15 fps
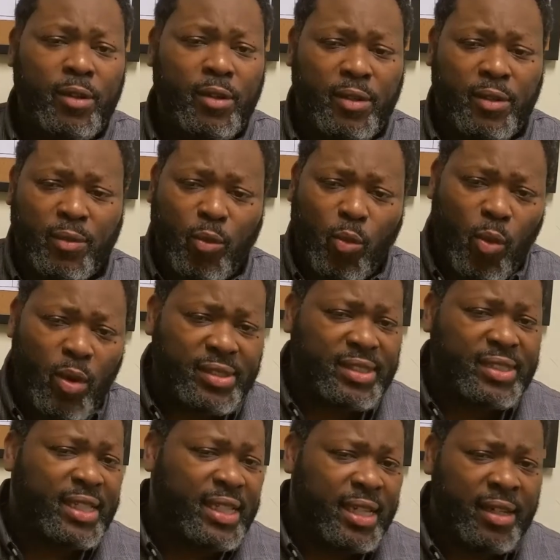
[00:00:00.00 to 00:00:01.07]
once
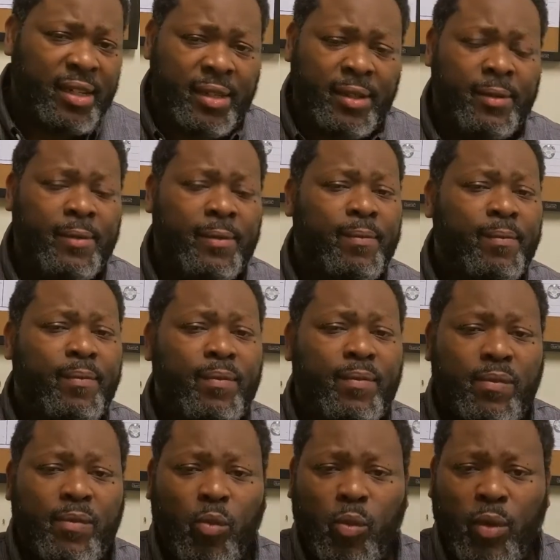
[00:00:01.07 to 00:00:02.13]
again,
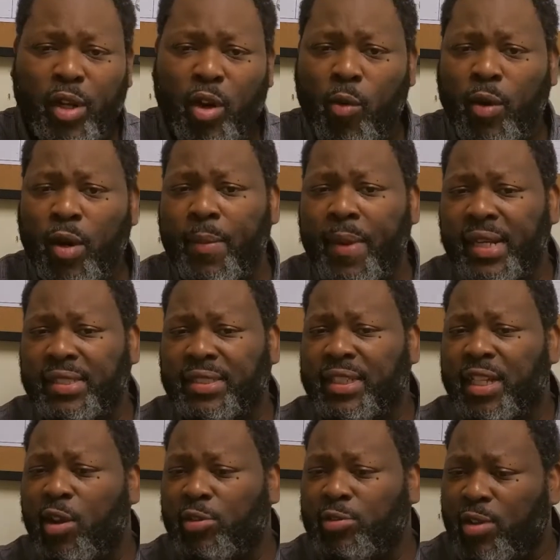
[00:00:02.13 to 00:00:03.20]
we don't want to make this a long
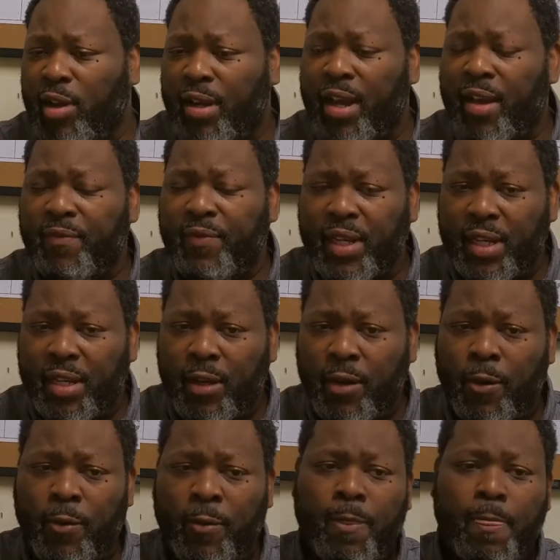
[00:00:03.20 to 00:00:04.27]
drawn out video.
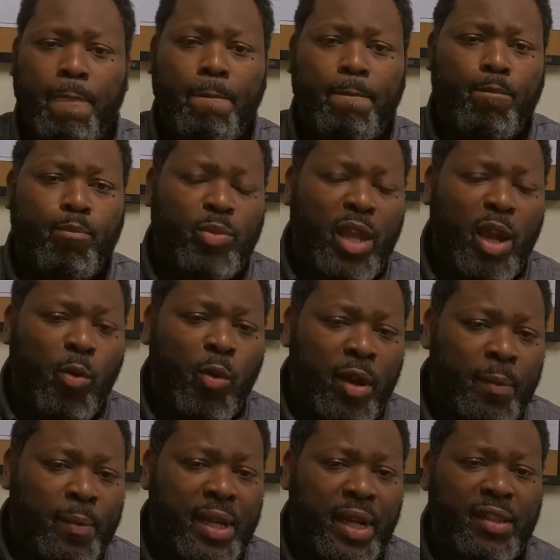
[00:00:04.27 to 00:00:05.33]
There will be
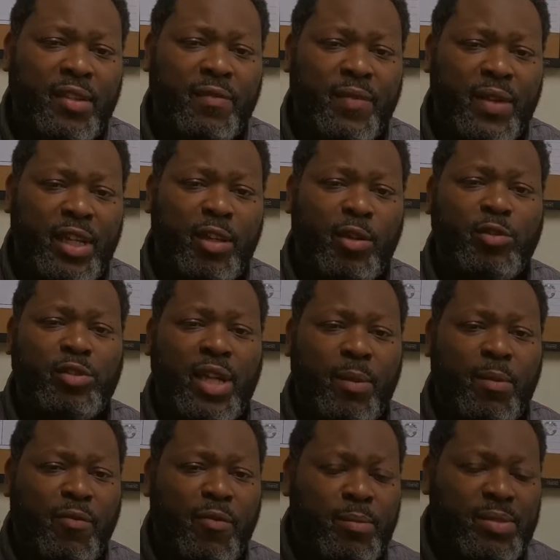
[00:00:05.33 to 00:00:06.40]
other videos coming
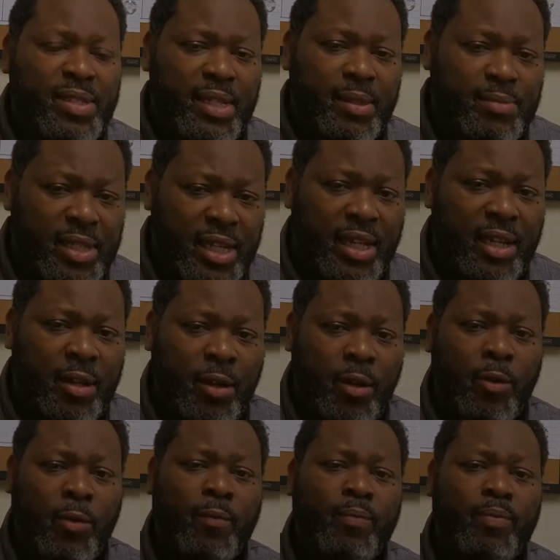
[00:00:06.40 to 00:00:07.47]
from Team Tiggio.
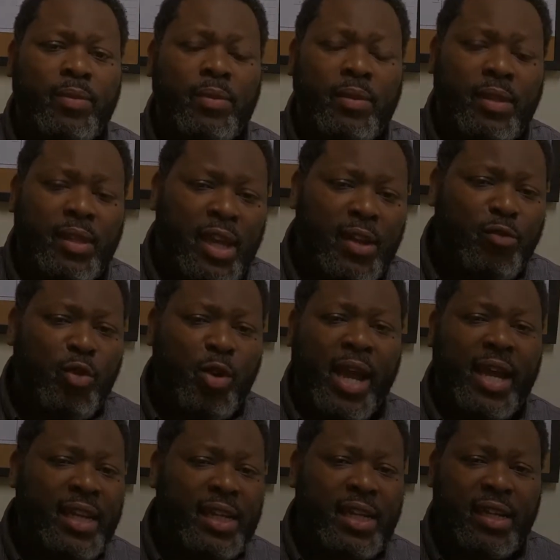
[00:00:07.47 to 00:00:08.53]
If you got
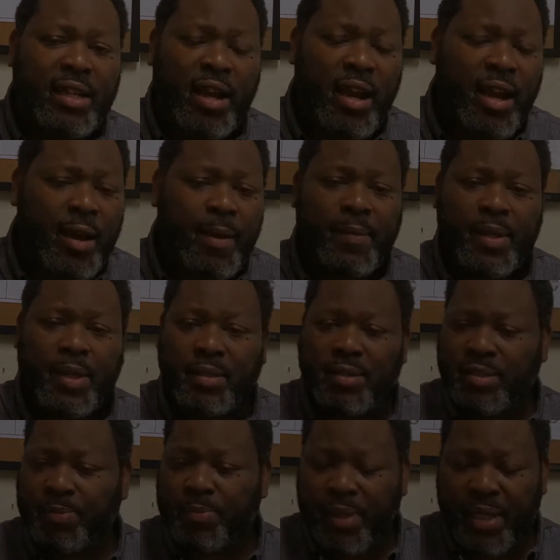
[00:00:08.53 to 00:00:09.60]
any comments,
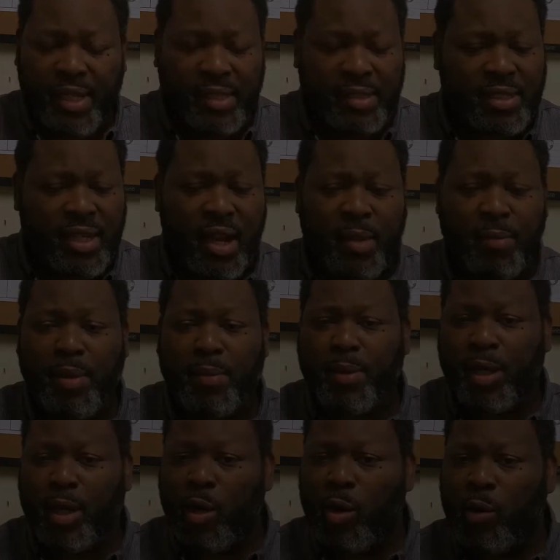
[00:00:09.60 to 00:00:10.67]
please comment
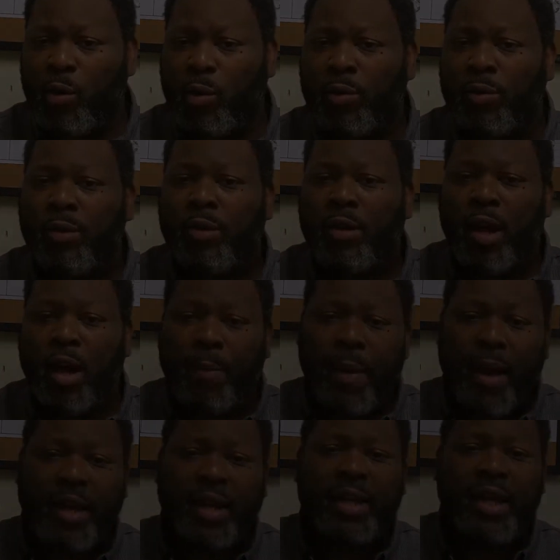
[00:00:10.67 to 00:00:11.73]
below about
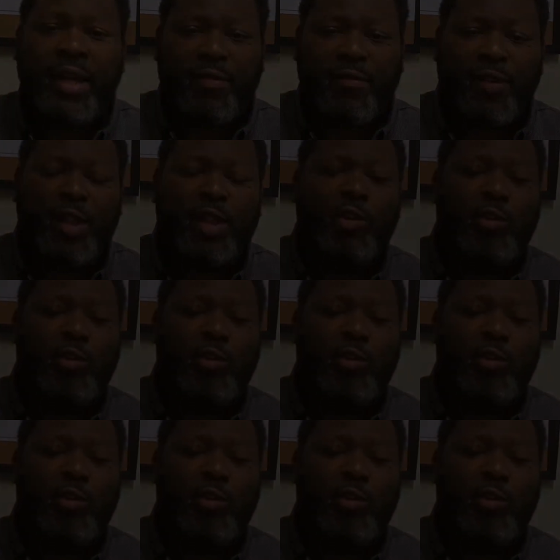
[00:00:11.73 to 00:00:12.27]
another video that